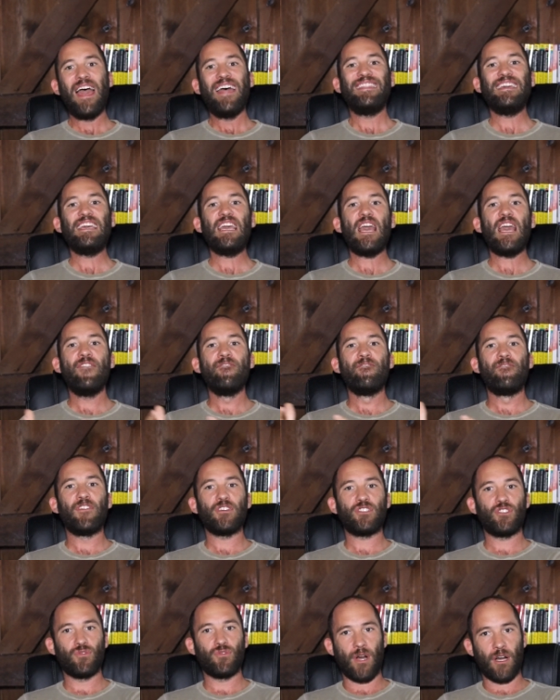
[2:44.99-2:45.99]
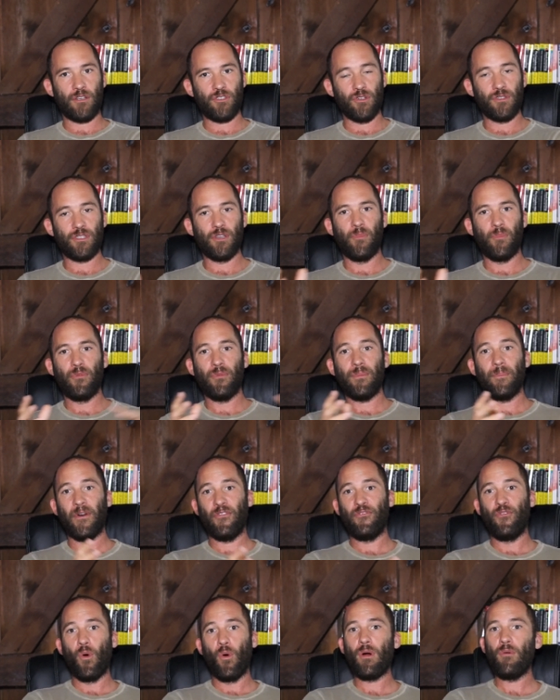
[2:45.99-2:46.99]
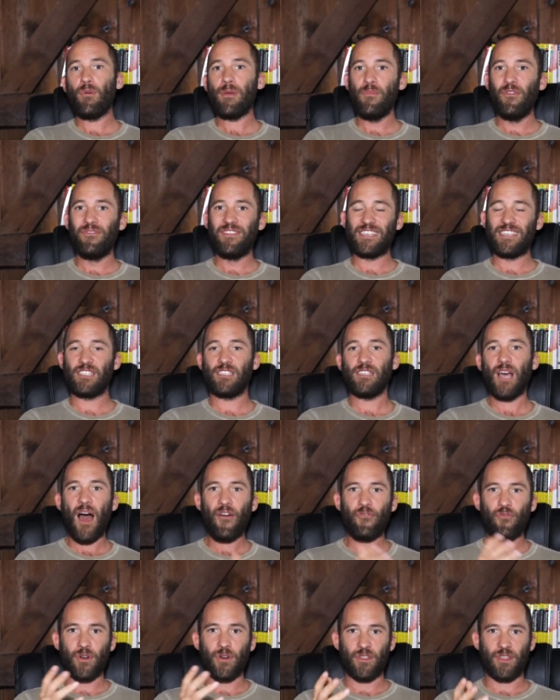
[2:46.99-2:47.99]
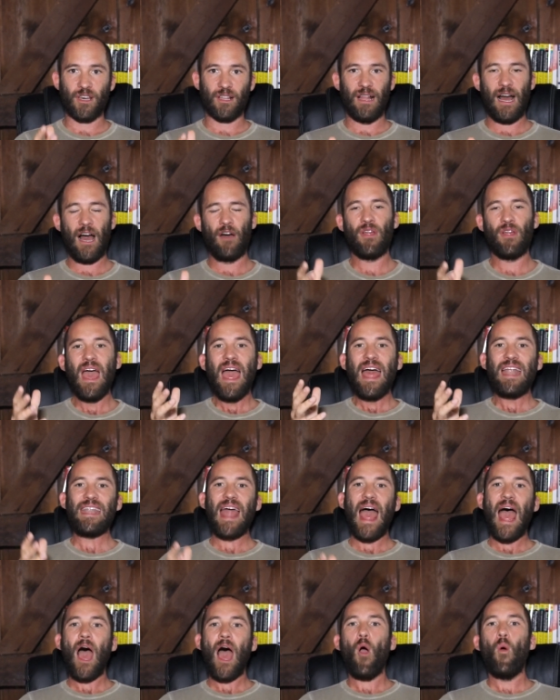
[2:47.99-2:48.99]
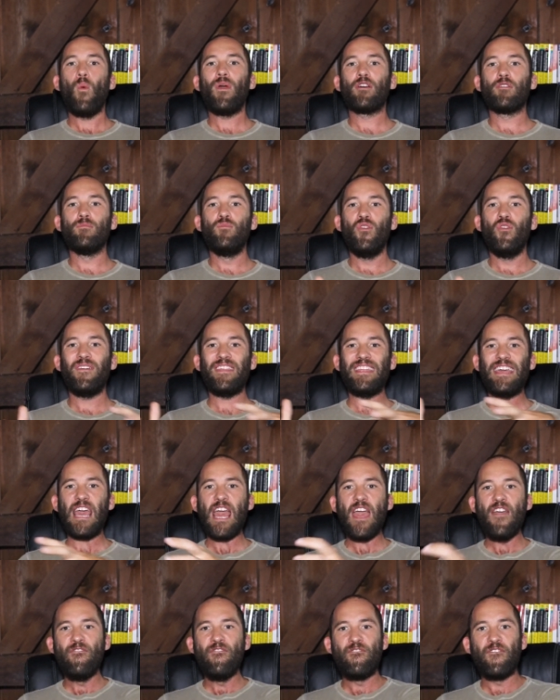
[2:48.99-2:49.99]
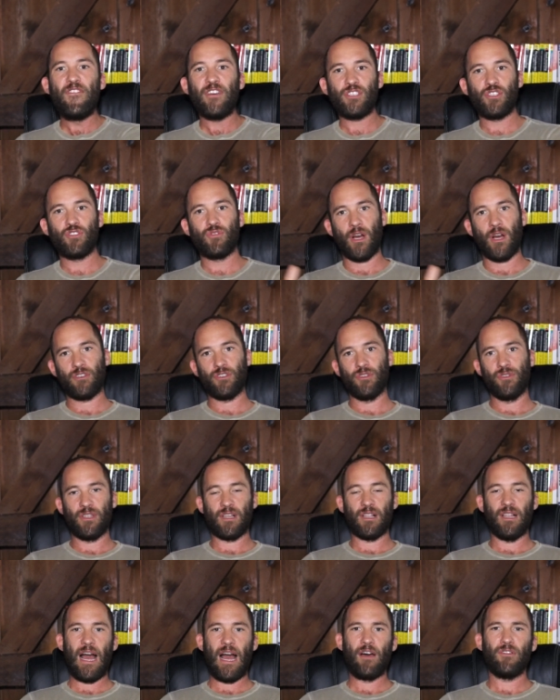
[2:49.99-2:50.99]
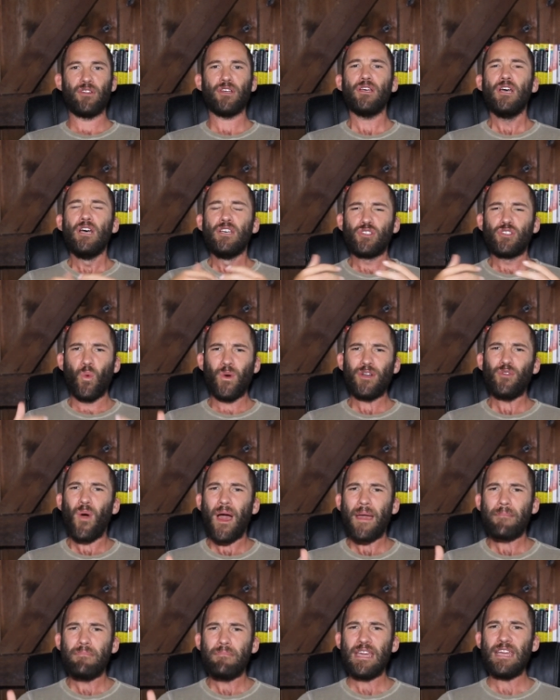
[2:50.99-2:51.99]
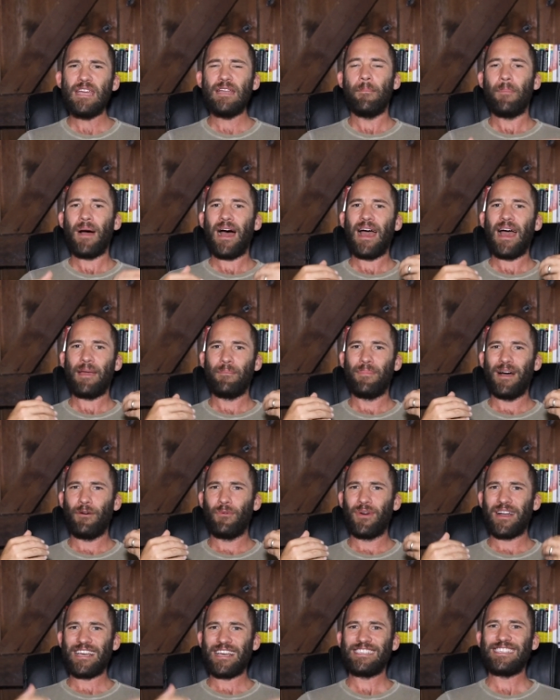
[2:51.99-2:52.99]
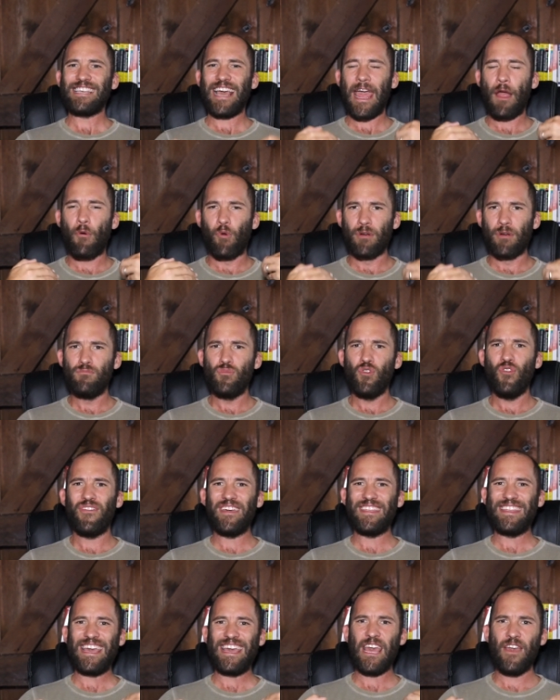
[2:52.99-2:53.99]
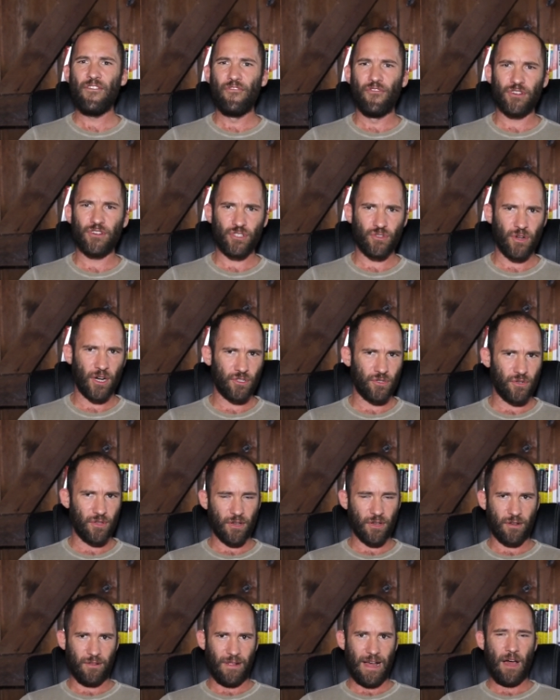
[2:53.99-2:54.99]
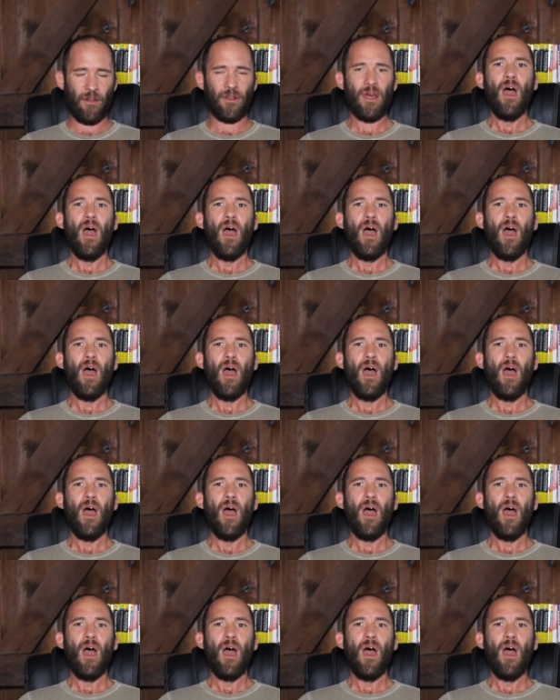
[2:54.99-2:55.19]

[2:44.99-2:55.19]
The infrastructure. So before we moved the software to the cloud, now we are moving the infrastructure to the cloud. So what do I mean by, by when I say we're moving the infrastructure to the cloud?